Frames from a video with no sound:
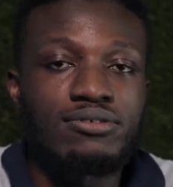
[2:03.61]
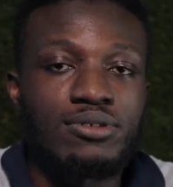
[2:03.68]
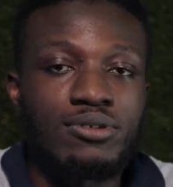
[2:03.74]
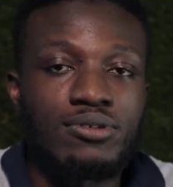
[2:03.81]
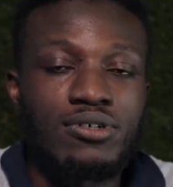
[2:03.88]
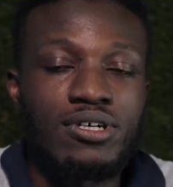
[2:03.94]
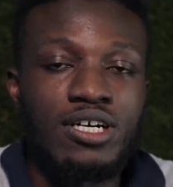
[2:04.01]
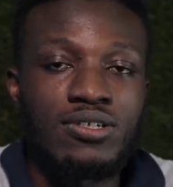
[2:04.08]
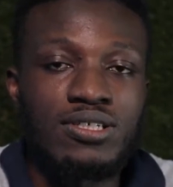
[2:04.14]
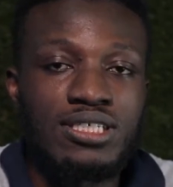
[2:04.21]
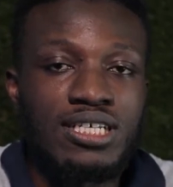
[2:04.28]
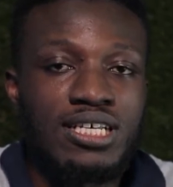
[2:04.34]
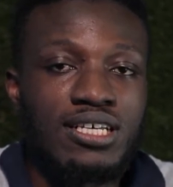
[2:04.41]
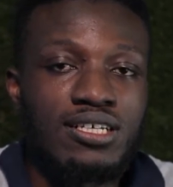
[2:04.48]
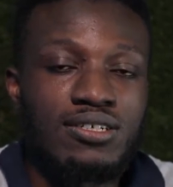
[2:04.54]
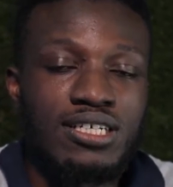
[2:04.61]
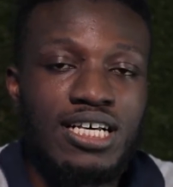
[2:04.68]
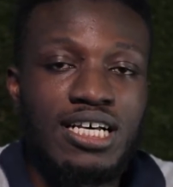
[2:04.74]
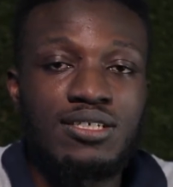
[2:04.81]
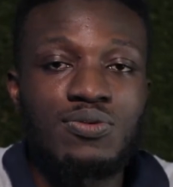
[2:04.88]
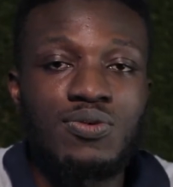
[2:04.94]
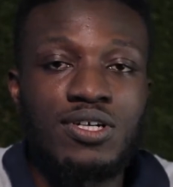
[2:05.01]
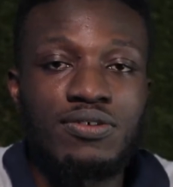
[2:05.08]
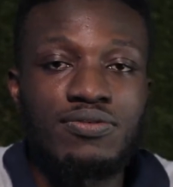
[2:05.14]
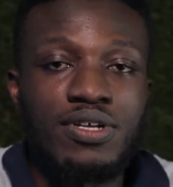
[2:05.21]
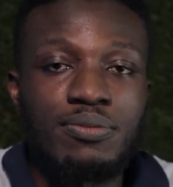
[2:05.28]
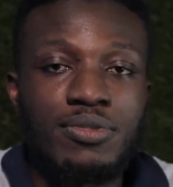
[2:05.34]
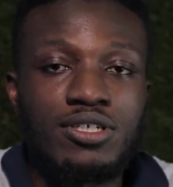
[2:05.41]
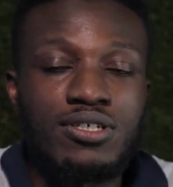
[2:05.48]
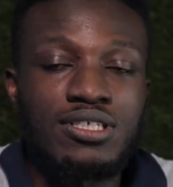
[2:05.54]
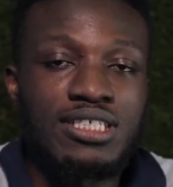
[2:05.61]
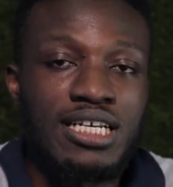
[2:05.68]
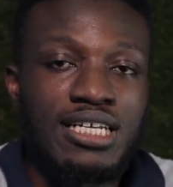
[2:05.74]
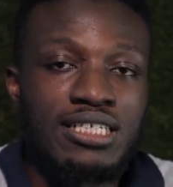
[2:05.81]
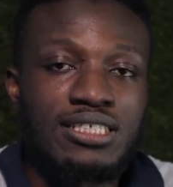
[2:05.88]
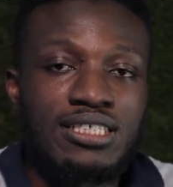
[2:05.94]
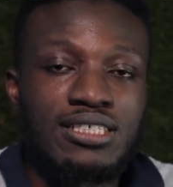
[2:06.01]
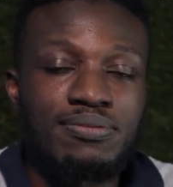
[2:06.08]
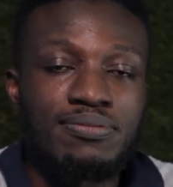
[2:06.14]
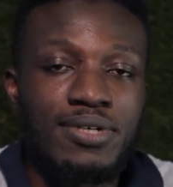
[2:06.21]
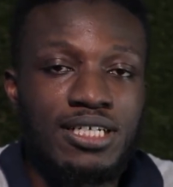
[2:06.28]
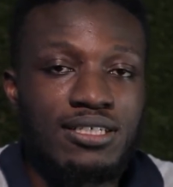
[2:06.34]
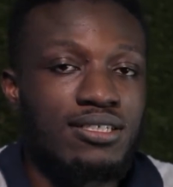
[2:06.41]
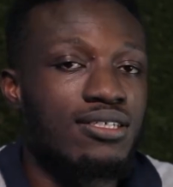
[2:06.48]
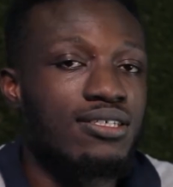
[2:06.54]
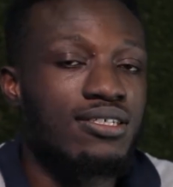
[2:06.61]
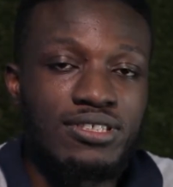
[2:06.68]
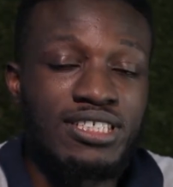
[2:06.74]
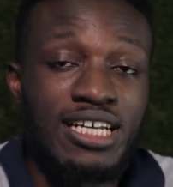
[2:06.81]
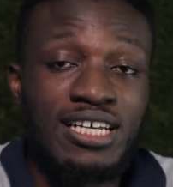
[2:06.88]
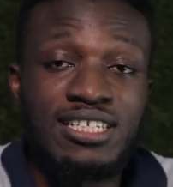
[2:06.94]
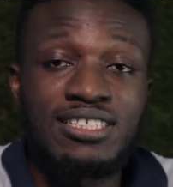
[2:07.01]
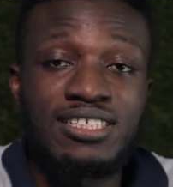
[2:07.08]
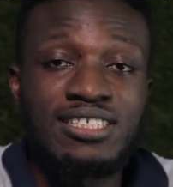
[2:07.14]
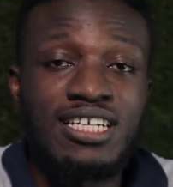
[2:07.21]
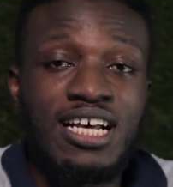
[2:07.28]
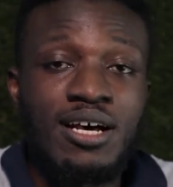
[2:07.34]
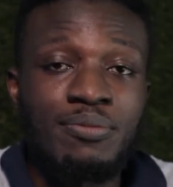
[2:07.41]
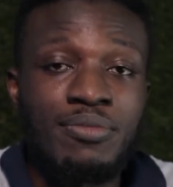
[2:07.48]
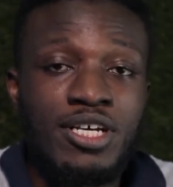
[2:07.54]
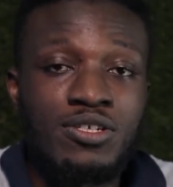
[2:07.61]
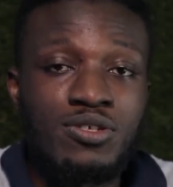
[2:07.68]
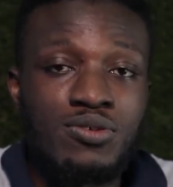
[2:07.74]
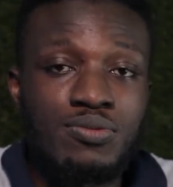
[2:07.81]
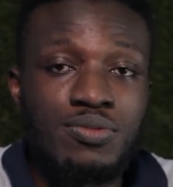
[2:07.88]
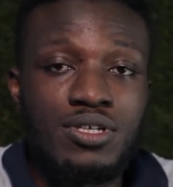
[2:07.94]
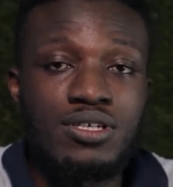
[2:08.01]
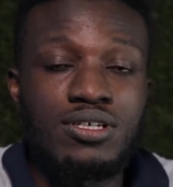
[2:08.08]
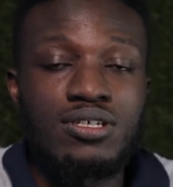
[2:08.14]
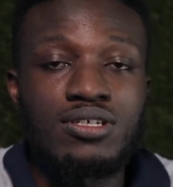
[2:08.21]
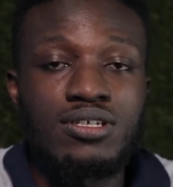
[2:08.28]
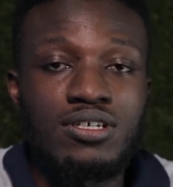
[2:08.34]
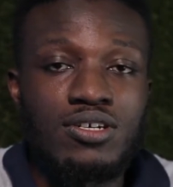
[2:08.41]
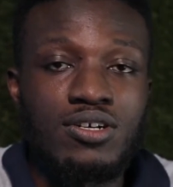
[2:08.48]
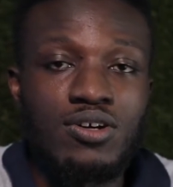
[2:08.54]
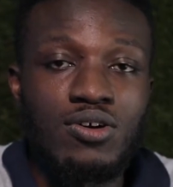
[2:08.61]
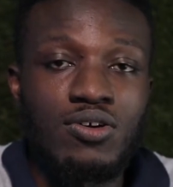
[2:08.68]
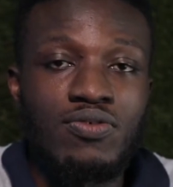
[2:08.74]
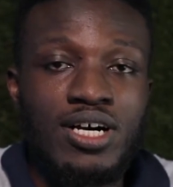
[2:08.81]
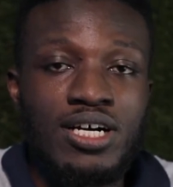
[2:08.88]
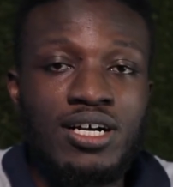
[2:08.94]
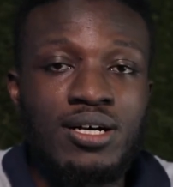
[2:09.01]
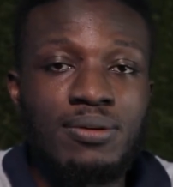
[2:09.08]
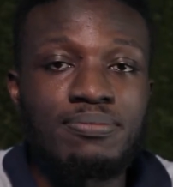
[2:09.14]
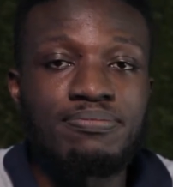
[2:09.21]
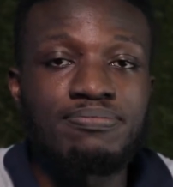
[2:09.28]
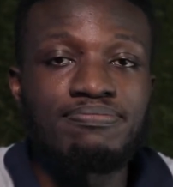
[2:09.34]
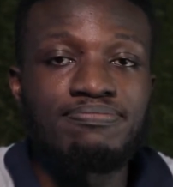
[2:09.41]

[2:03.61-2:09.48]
So I would say that's one of the major challenges, but challenges are meant to be overcome.